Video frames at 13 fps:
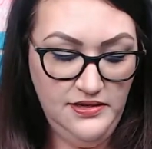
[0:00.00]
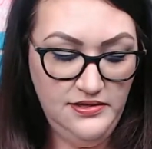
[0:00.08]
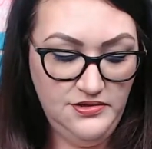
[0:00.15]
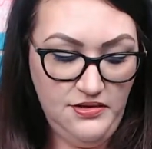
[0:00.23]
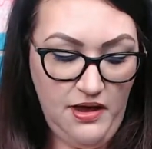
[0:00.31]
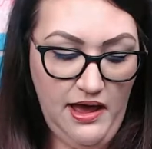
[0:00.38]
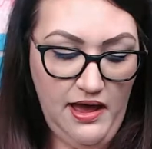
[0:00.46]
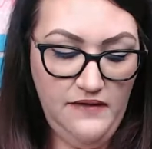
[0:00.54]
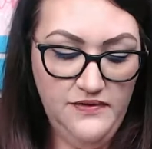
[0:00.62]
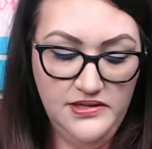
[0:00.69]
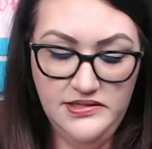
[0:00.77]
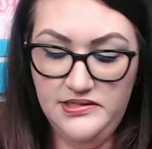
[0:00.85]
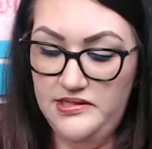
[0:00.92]
So
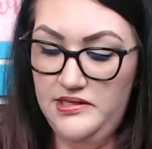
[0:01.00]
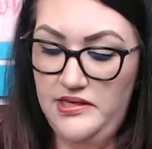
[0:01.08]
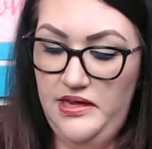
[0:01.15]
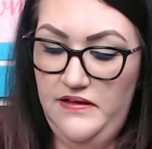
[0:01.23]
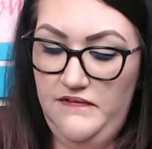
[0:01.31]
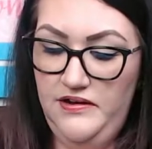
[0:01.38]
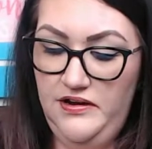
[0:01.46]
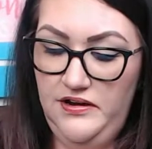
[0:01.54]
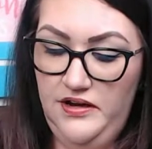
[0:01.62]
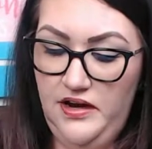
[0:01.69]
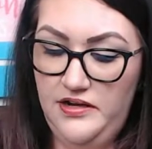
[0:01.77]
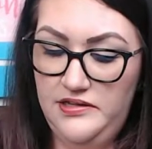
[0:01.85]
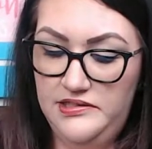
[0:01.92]
obviously, if
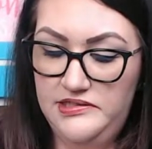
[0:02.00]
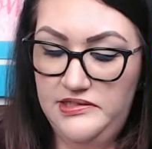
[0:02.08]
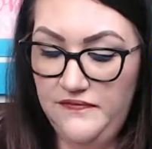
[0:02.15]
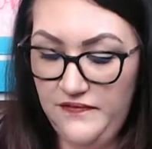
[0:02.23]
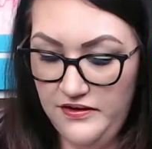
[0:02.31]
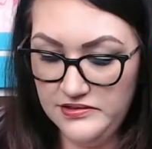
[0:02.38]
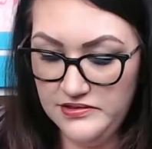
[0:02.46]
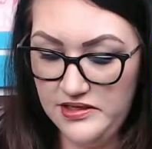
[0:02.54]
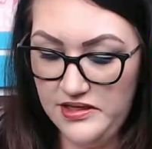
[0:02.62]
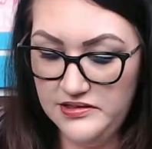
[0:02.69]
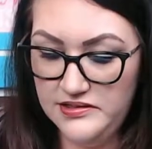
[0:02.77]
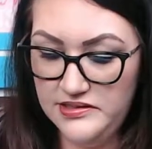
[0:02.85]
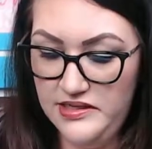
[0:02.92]
you're different
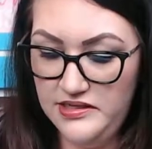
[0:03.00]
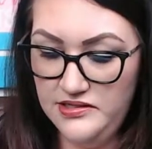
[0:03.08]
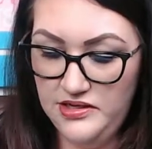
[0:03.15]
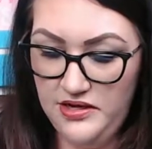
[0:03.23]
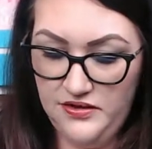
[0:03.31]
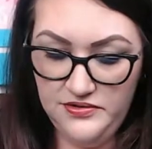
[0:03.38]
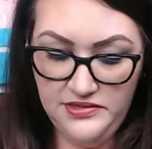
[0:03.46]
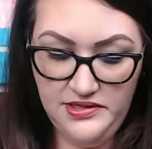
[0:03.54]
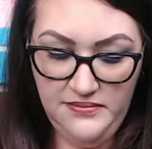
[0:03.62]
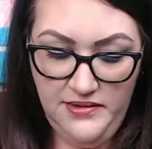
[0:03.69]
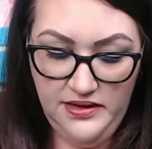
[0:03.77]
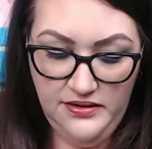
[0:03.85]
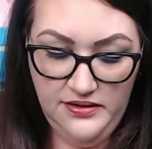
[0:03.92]
skin tones, they
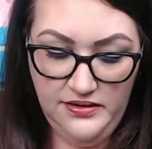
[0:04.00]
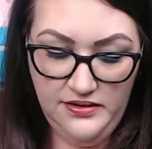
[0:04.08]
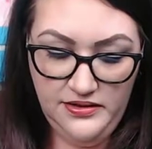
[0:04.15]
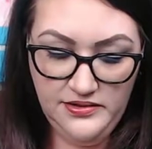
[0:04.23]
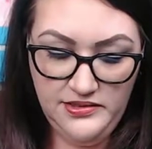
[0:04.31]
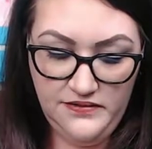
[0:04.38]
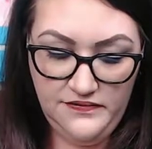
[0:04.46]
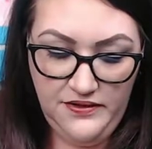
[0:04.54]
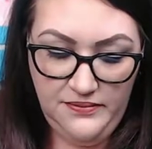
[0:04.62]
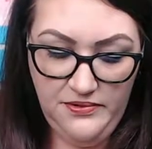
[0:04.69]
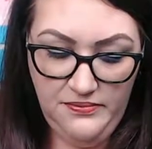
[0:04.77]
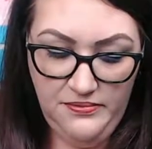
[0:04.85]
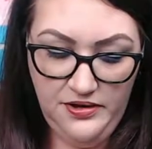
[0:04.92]
might look a little different. I'm
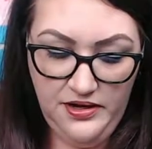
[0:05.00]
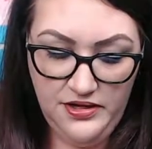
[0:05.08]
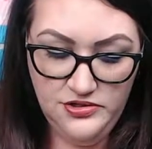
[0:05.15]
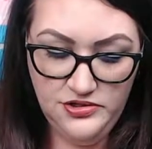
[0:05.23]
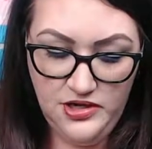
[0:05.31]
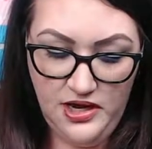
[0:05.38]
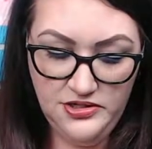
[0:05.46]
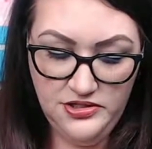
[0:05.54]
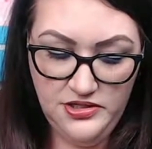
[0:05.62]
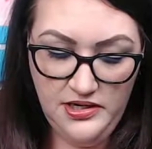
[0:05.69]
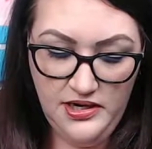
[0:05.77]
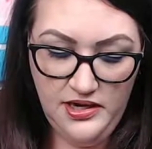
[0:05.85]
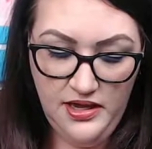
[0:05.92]
going to put
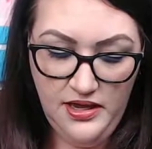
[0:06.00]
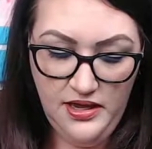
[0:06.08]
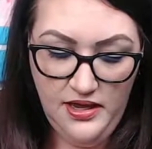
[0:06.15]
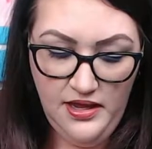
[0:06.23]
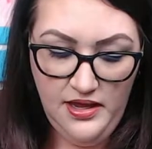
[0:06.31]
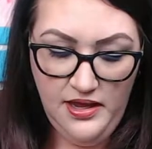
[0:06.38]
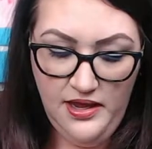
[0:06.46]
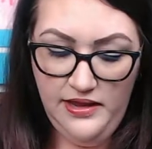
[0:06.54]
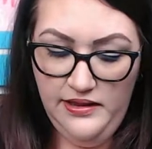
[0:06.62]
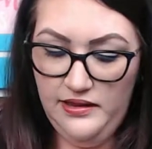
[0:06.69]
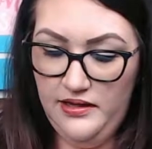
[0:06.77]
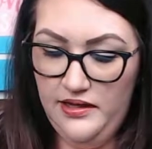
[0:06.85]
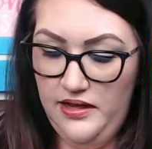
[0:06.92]
androgyny and
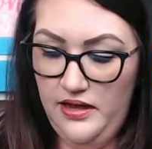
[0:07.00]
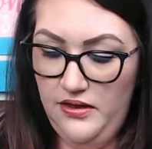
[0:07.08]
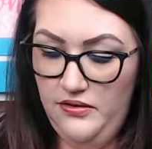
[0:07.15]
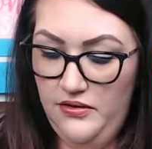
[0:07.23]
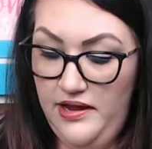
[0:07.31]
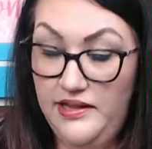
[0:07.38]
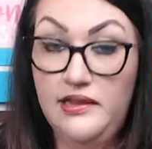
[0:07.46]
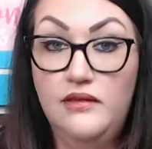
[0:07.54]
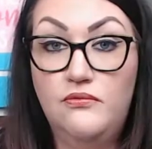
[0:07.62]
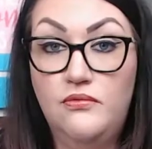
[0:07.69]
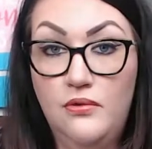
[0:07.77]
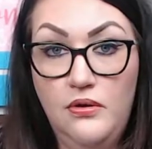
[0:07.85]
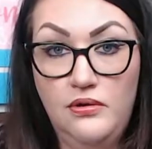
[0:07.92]
Leo. And
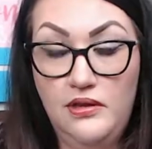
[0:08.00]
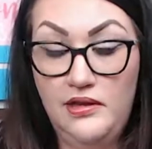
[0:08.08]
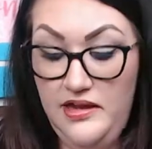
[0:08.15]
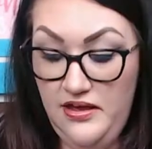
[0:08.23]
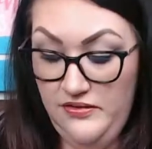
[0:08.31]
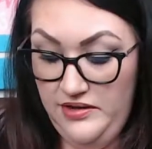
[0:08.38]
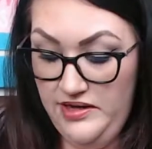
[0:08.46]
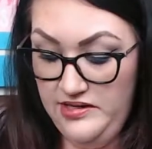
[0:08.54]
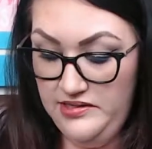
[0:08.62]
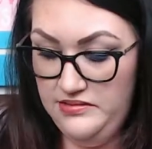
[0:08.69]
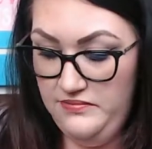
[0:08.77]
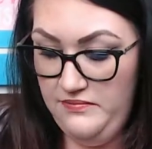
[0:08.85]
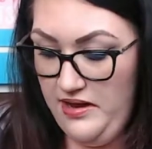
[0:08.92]
Leo
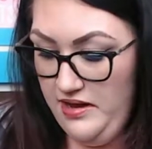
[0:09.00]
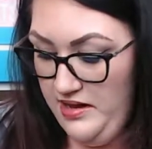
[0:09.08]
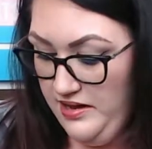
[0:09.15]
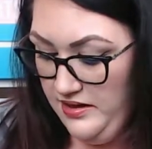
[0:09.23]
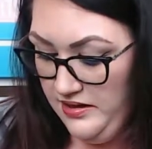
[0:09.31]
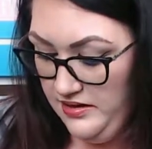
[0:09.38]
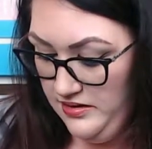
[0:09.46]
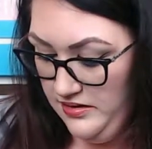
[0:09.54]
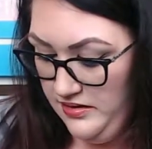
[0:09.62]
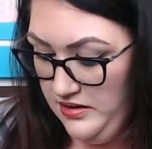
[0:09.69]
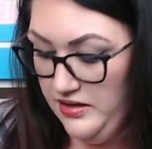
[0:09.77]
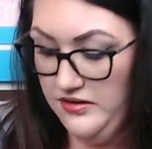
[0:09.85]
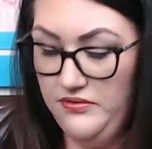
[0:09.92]
is my
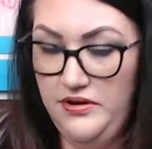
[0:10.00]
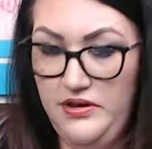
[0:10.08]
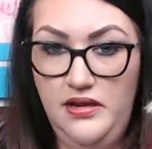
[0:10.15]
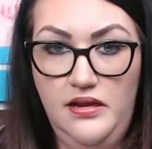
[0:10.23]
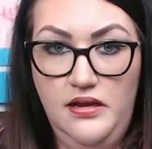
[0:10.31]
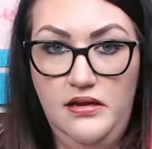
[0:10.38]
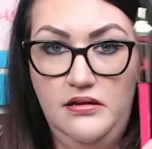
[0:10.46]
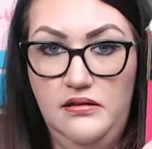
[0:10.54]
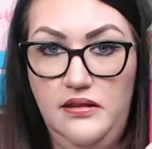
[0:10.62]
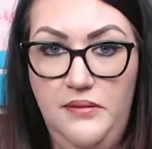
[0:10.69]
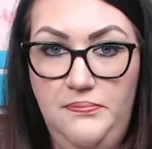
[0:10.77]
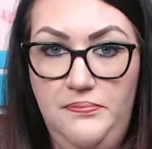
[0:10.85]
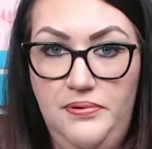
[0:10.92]
liquid lip